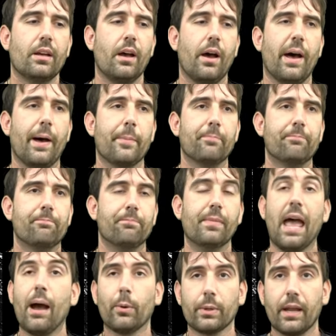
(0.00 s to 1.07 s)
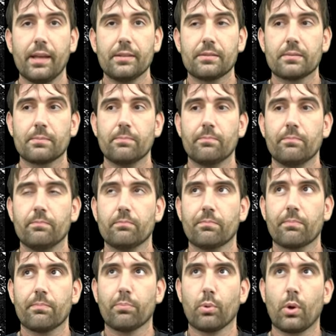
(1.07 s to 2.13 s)
Uh, nowadays,
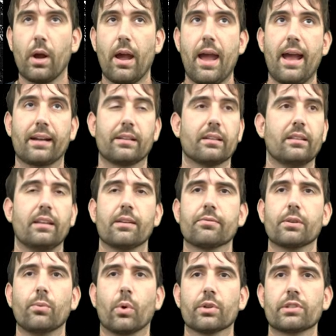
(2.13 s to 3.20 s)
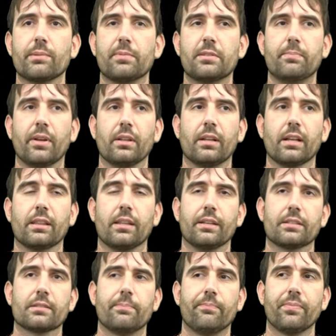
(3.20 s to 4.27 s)
practically every warship is built like
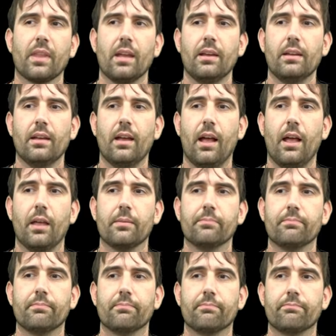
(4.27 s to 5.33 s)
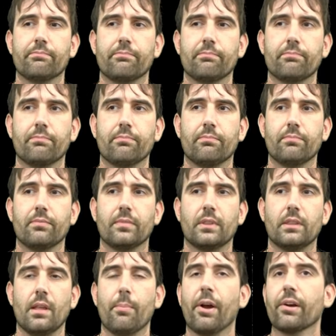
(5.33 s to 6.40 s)
this. Uh,
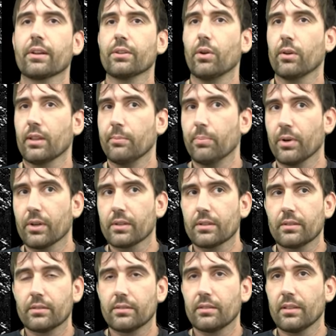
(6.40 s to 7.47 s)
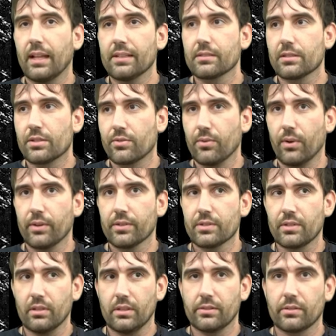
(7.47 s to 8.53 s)
American Arleigh Burke class destroyers
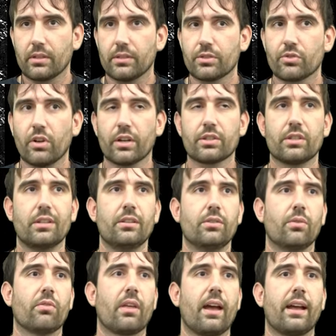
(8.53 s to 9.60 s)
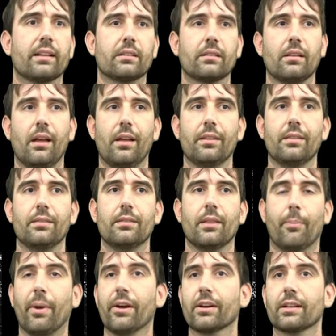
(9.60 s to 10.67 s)
still under construction do that. Uh,
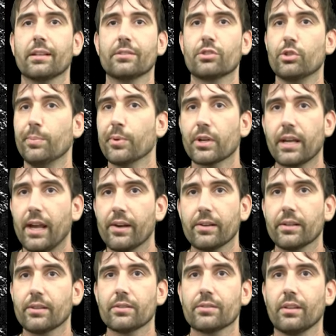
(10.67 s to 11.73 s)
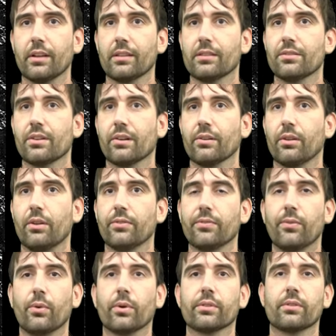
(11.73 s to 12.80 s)
American supercarriers like the Gerald R.
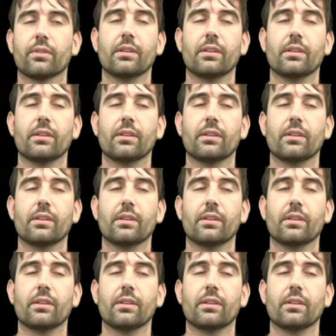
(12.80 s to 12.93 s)
Ford or